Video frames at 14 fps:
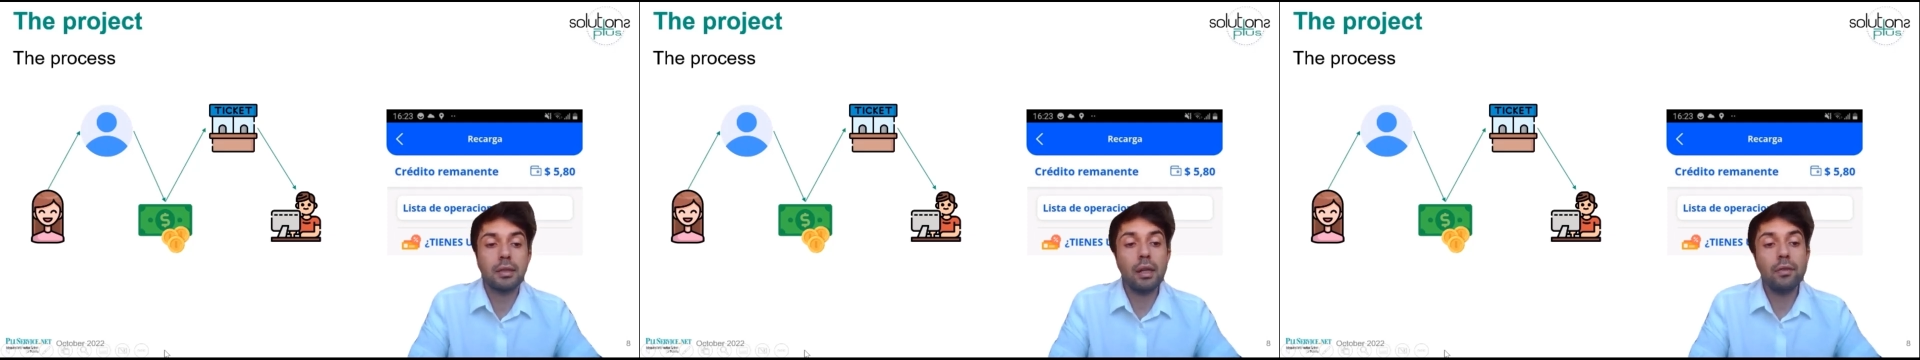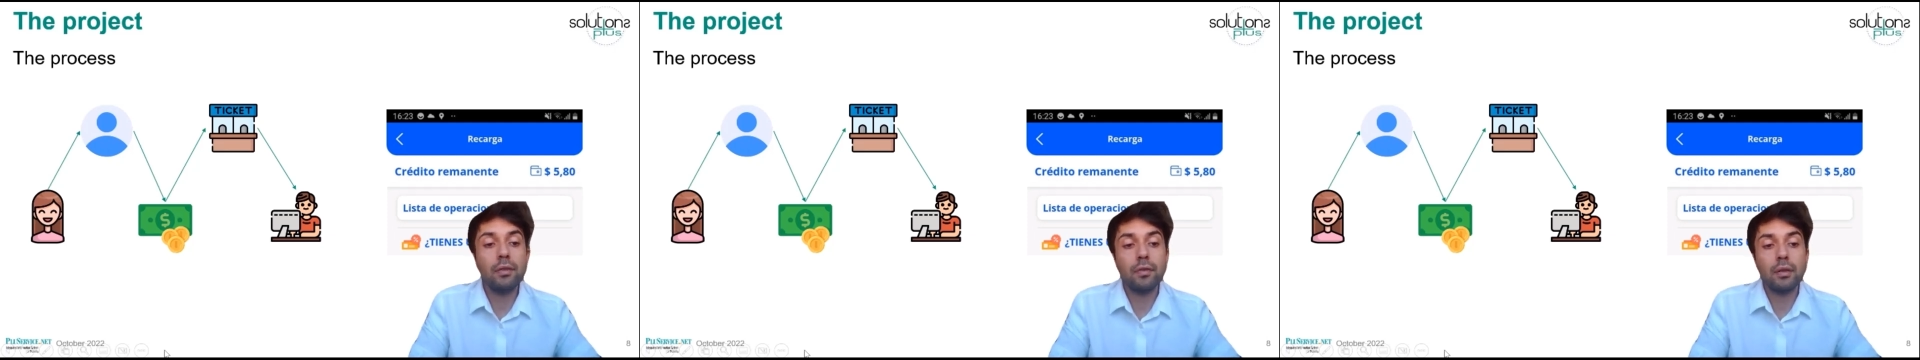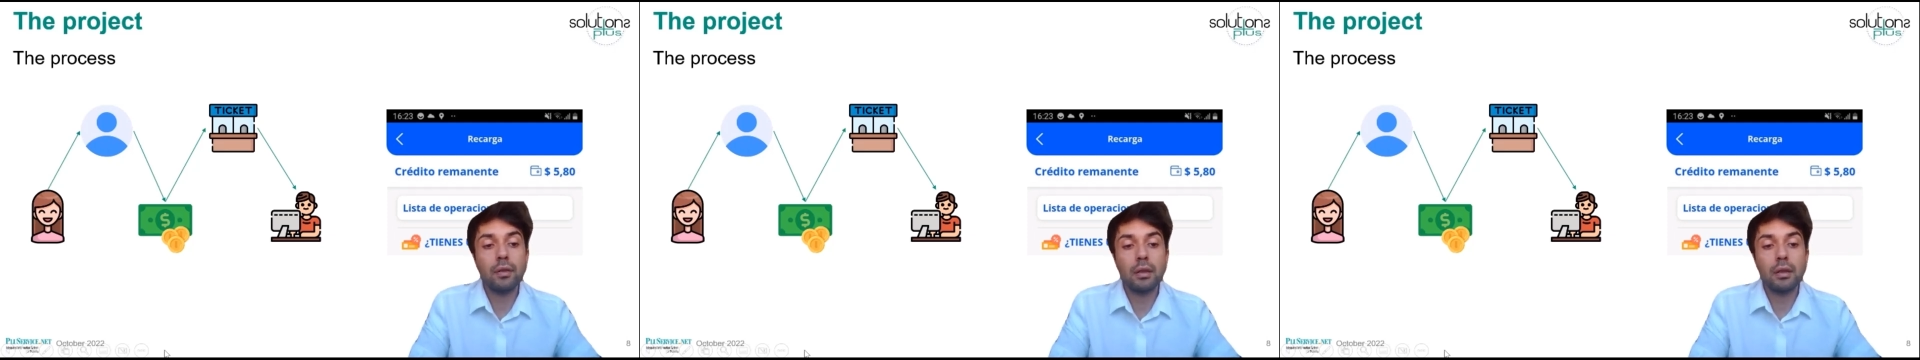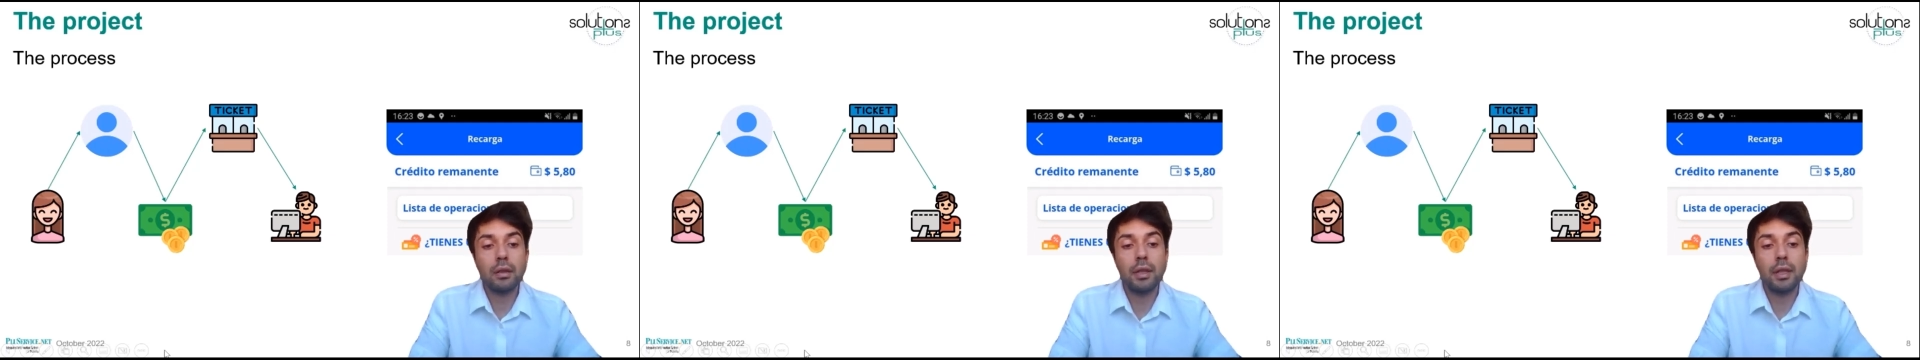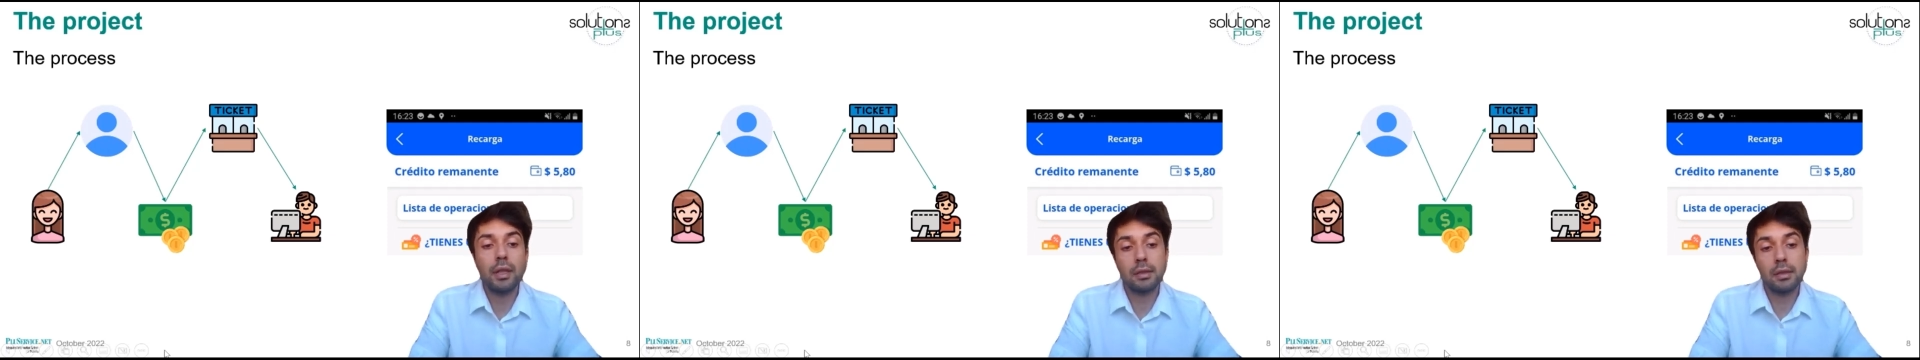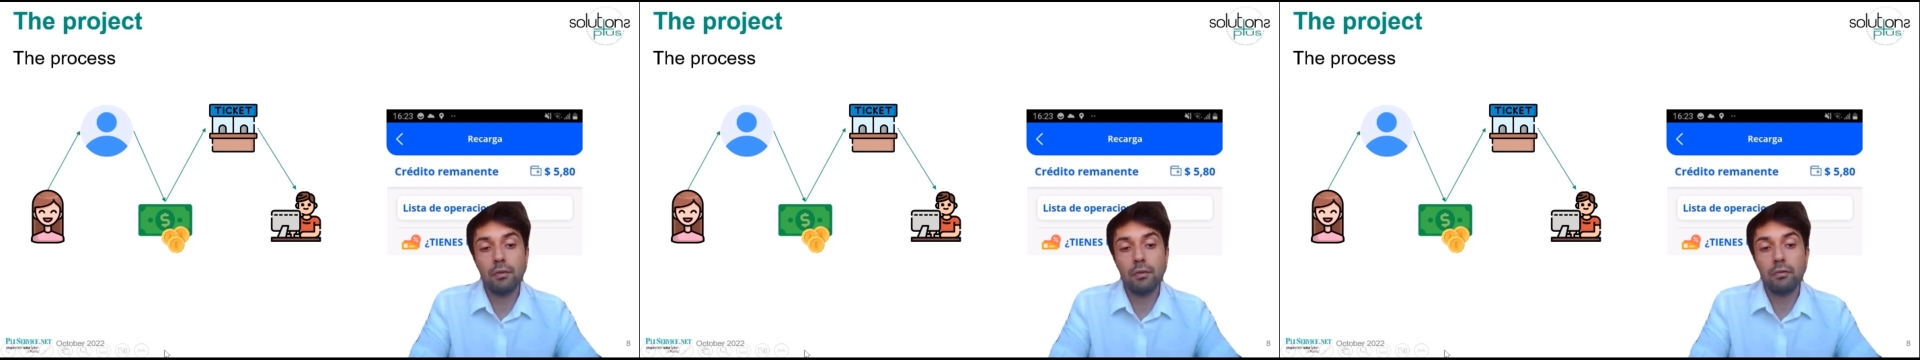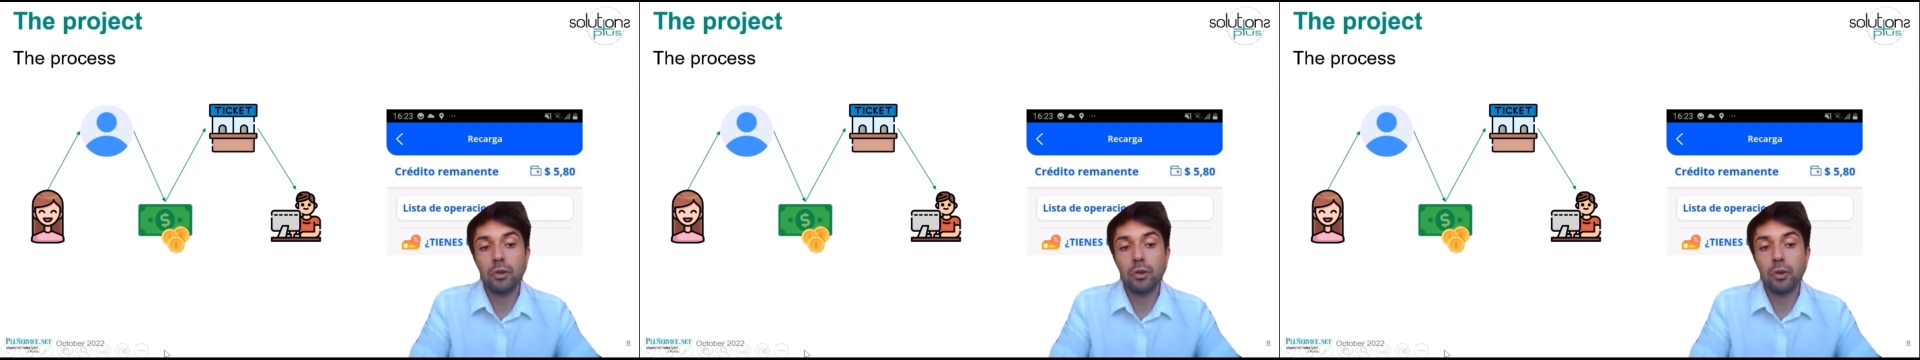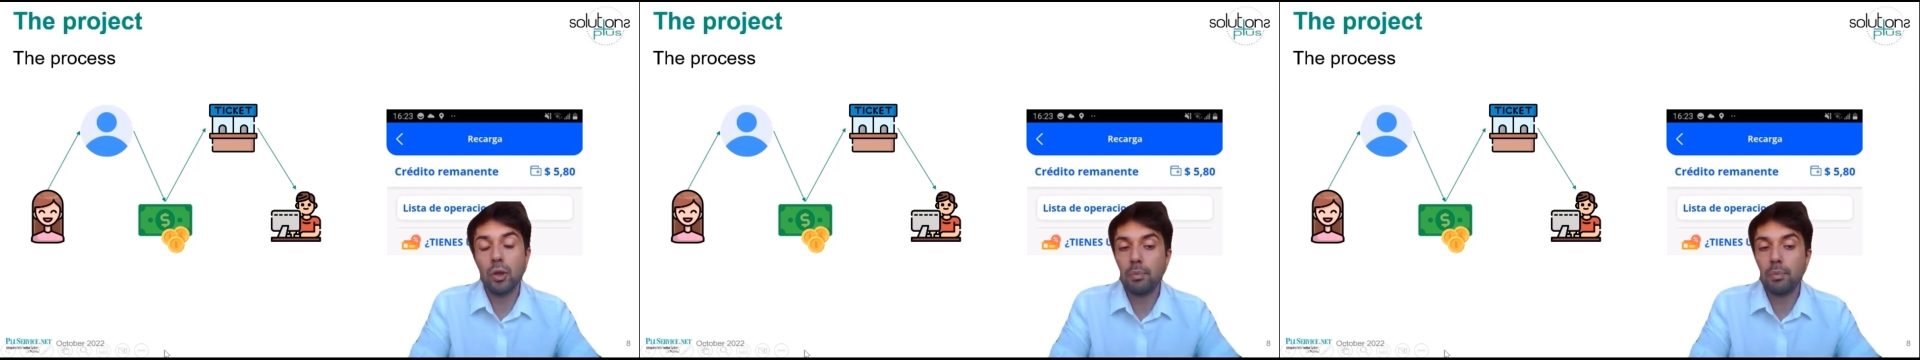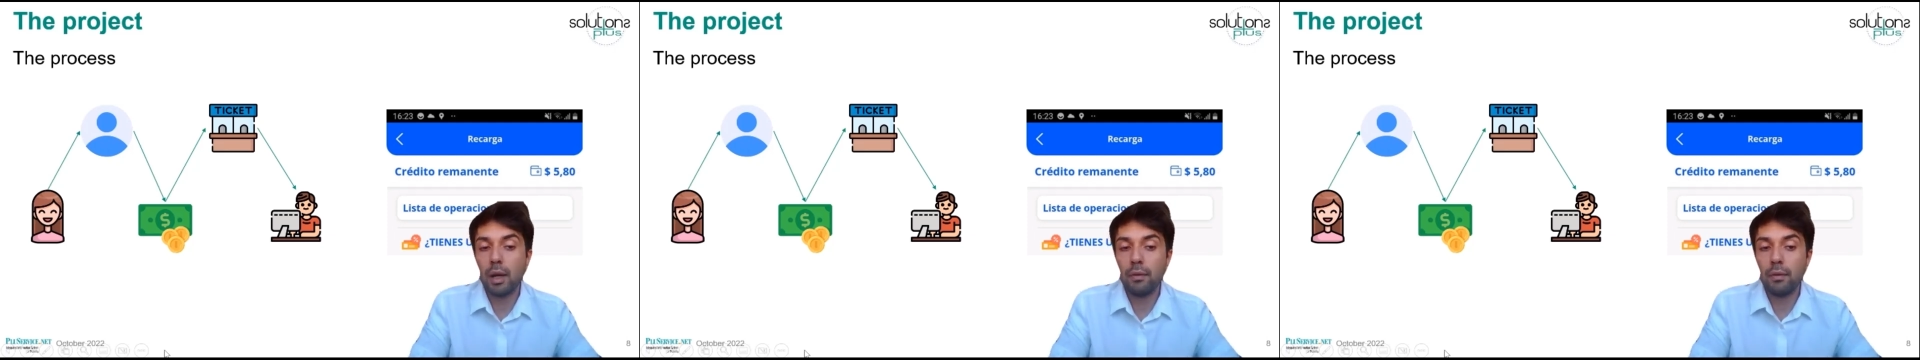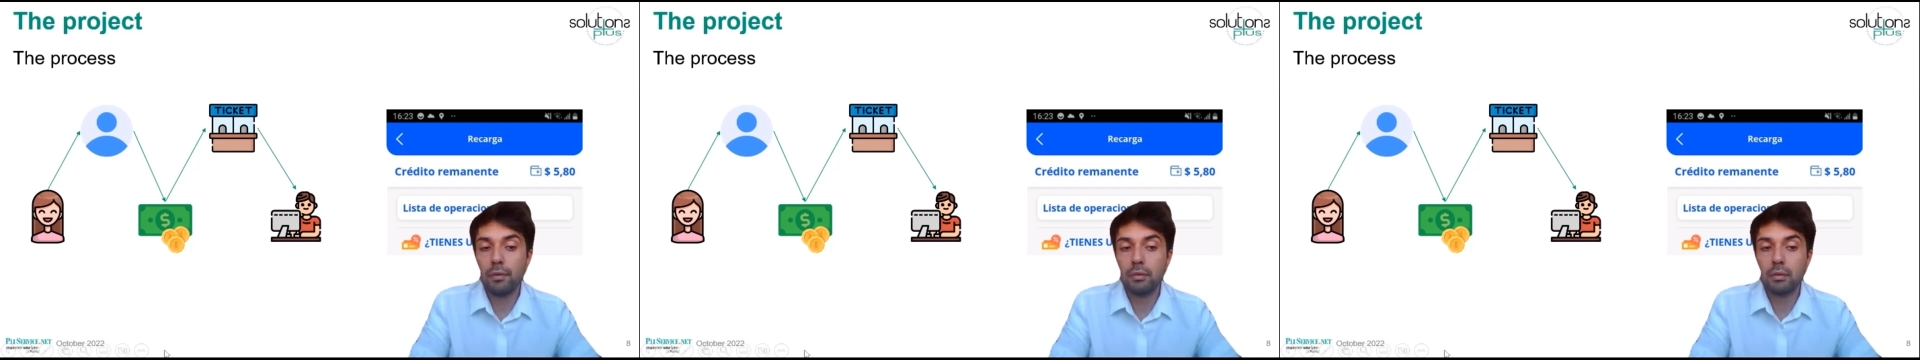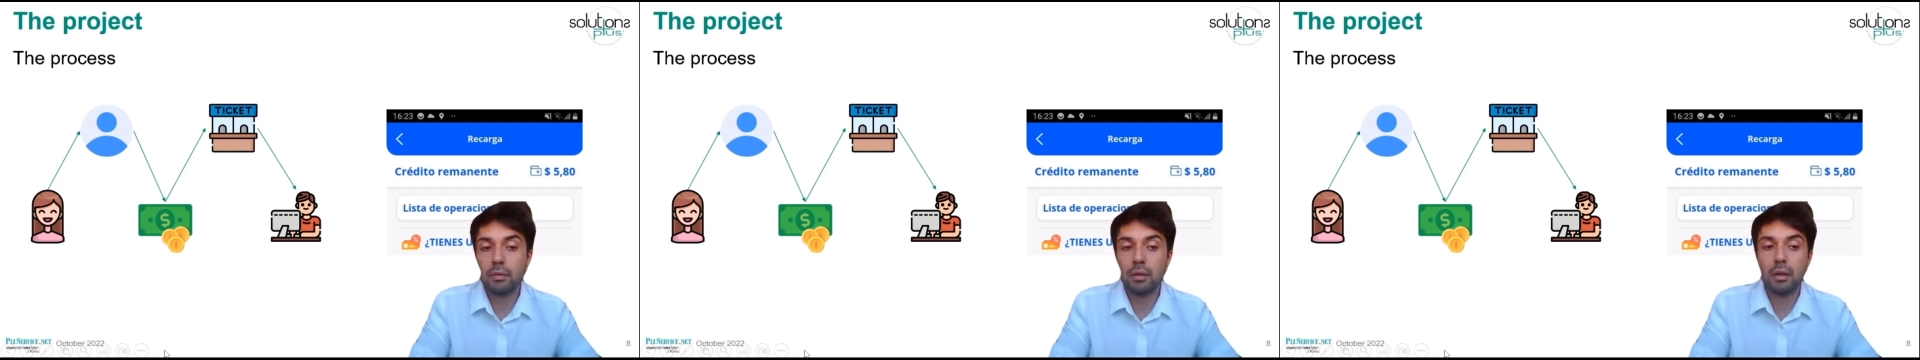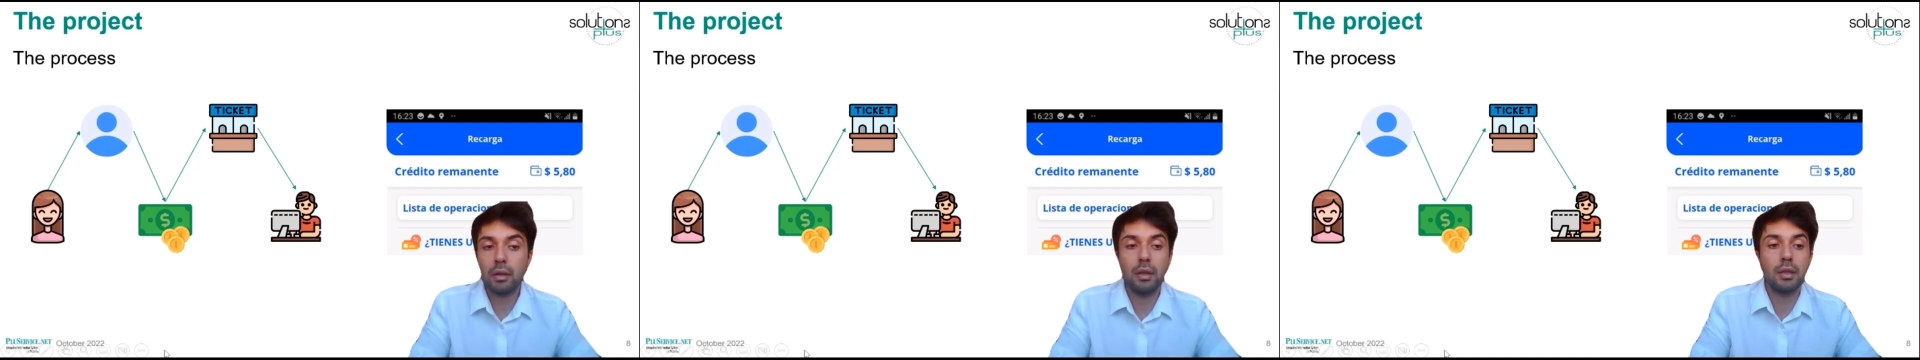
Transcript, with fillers: The staff will top up this uh,